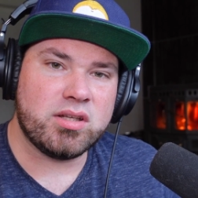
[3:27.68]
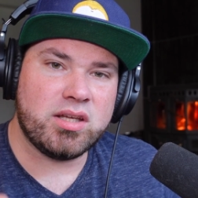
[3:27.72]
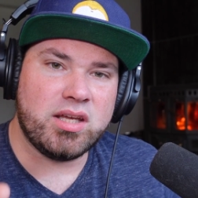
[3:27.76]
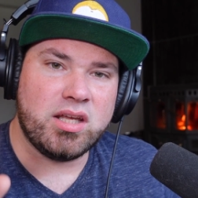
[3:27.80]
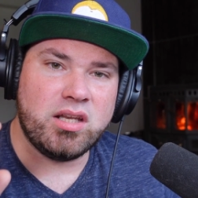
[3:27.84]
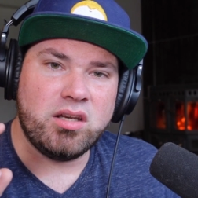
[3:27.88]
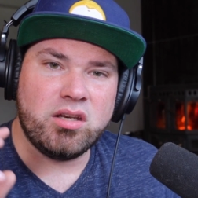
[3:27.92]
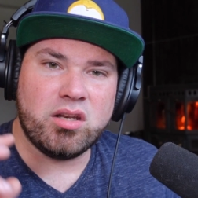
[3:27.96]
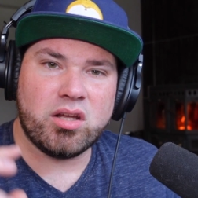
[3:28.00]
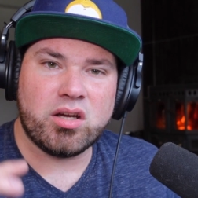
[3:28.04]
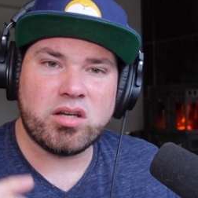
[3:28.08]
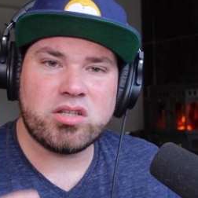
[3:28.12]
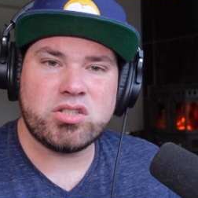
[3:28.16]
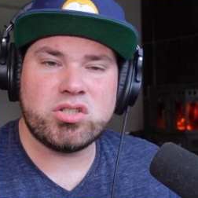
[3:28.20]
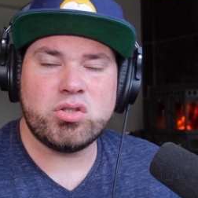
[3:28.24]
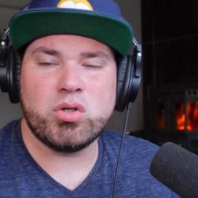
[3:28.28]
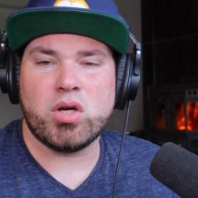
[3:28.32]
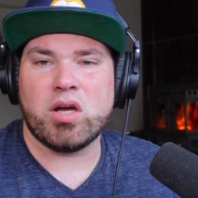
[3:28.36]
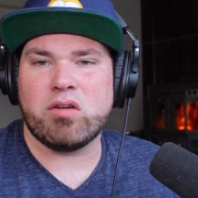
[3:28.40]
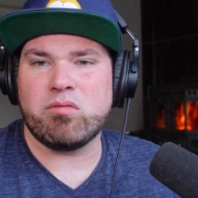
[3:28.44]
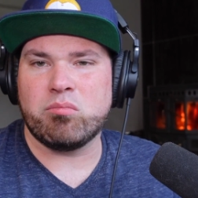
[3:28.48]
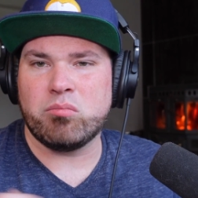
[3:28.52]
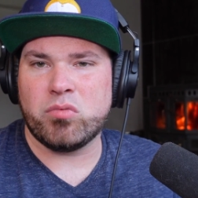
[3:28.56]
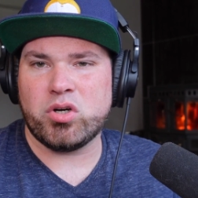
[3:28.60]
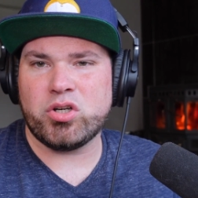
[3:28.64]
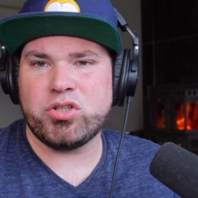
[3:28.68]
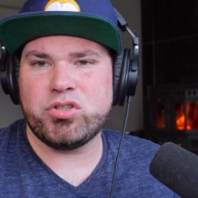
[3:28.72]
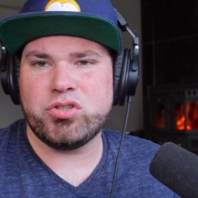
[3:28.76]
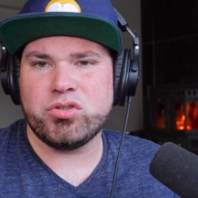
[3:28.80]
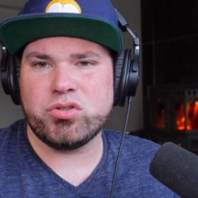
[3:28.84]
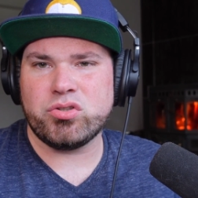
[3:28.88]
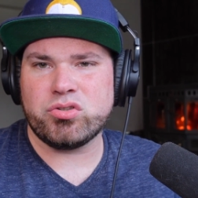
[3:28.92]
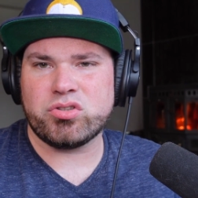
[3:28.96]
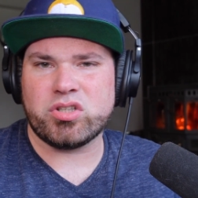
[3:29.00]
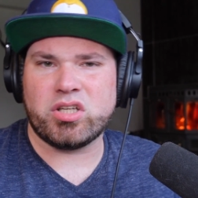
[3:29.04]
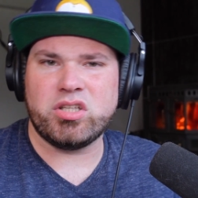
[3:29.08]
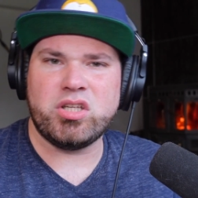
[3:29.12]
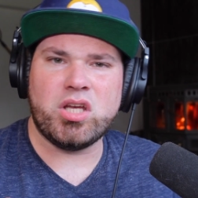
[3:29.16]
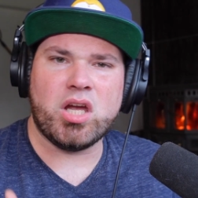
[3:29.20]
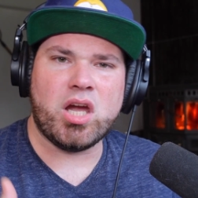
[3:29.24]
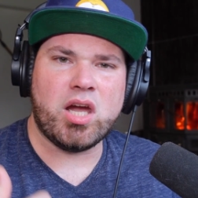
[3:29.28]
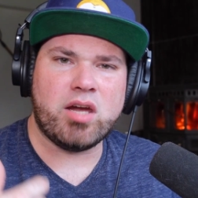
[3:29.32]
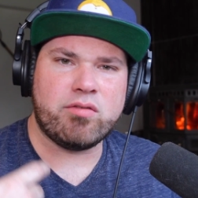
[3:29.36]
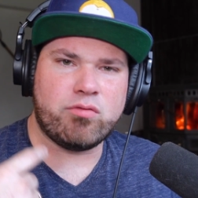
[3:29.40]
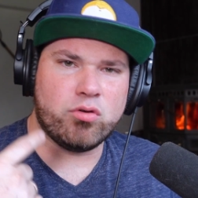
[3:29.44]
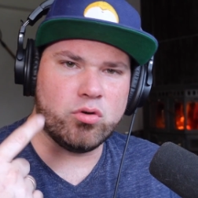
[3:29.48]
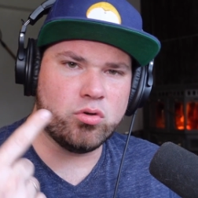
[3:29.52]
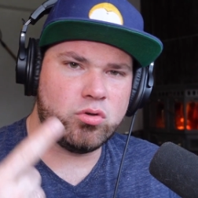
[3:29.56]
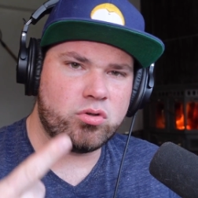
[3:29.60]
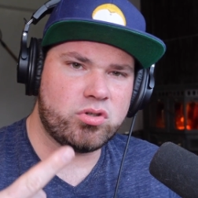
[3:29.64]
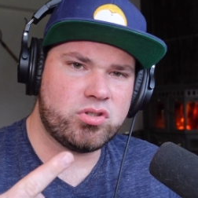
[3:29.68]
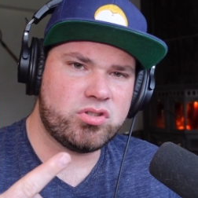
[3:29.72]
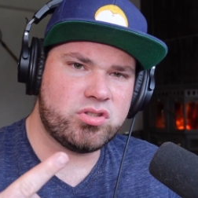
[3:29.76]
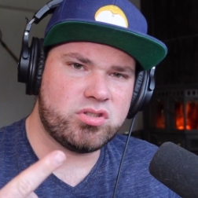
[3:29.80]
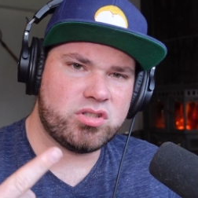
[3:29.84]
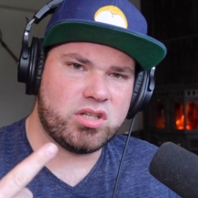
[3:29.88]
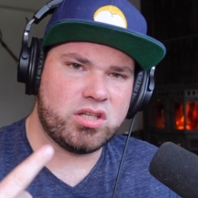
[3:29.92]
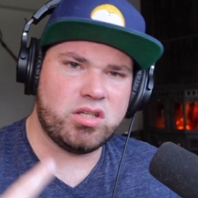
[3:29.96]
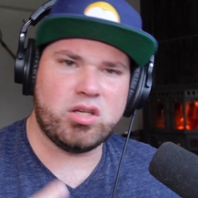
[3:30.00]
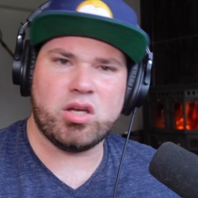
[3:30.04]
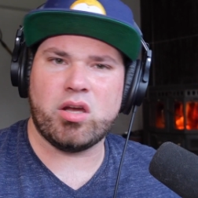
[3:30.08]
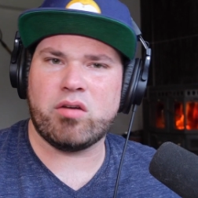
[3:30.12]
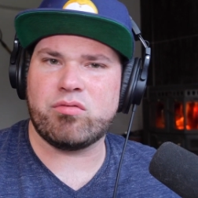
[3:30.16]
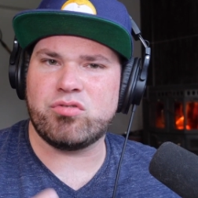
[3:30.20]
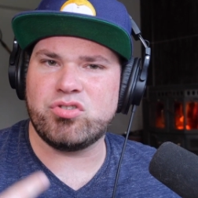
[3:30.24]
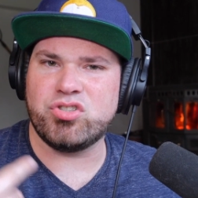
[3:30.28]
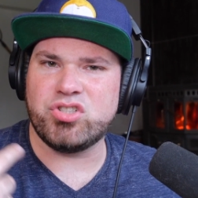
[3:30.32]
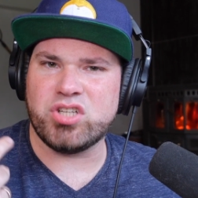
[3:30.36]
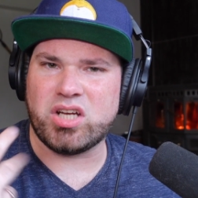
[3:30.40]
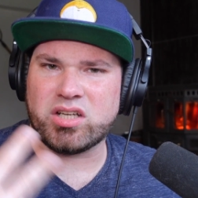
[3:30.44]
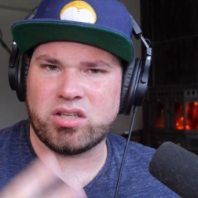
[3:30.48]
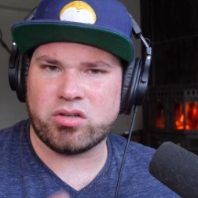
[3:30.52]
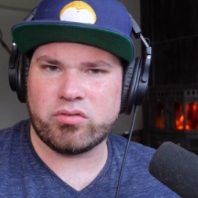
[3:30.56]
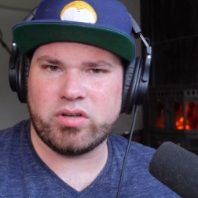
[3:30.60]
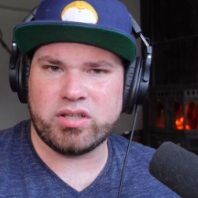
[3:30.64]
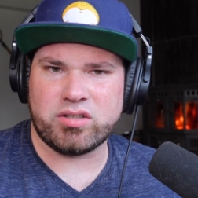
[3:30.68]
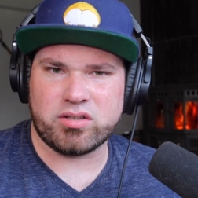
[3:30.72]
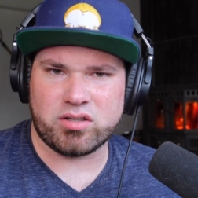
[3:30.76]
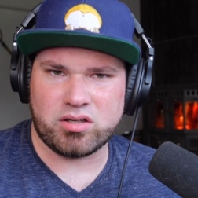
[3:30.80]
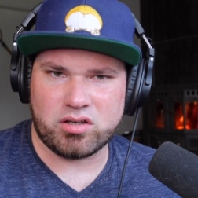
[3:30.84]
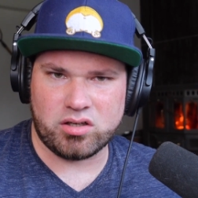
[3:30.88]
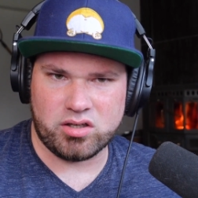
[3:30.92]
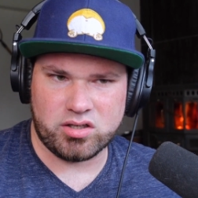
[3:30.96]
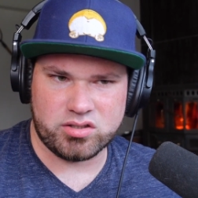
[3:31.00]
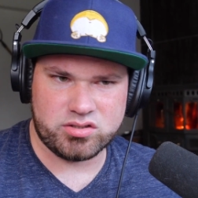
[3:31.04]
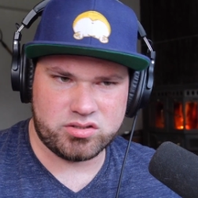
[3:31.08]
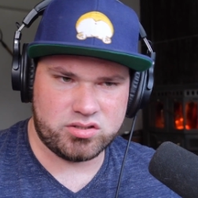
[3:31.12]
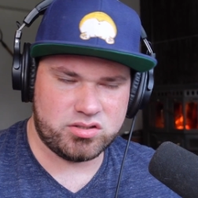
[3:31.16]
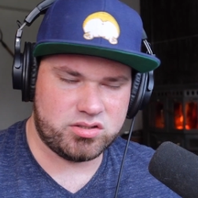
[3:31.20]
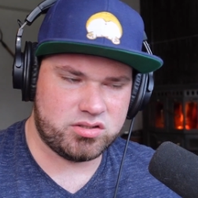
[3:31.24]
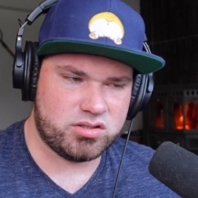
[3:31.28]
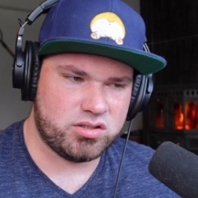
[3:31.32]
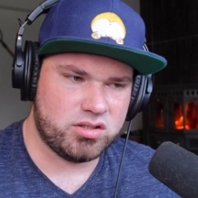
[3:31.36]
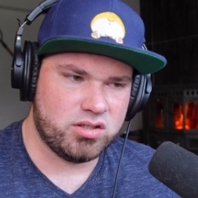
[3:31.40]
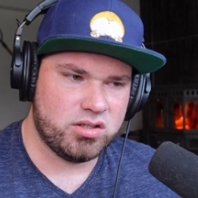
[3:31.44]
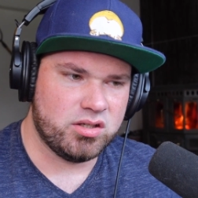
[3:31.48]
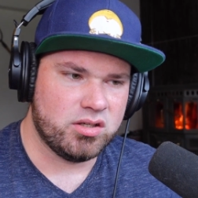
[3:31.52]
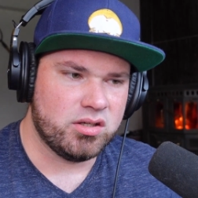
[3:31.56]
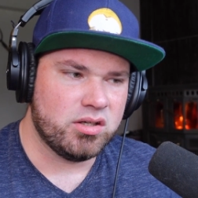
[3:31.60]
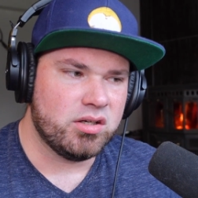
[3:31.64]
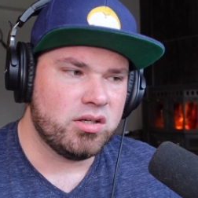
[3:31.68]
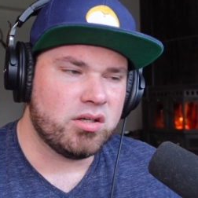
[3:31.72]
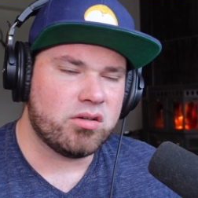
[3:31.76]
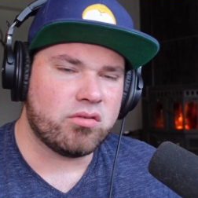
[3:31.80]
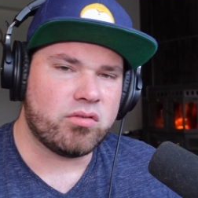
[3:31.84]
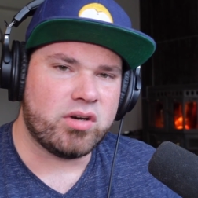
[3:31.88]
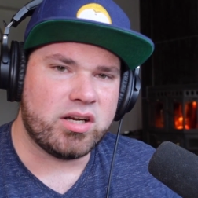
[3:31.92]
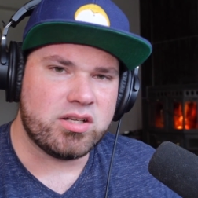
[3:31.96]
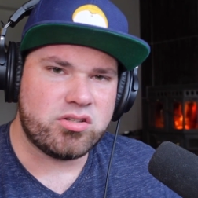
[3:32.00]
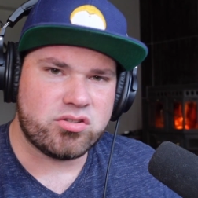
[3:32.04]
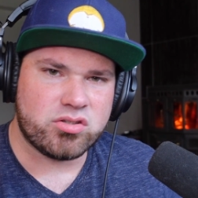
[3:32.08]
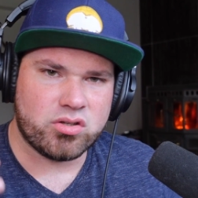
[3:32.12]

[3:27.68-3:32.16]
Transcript: in Nuxt, you have modules and you have hooks and you have generator classes, right?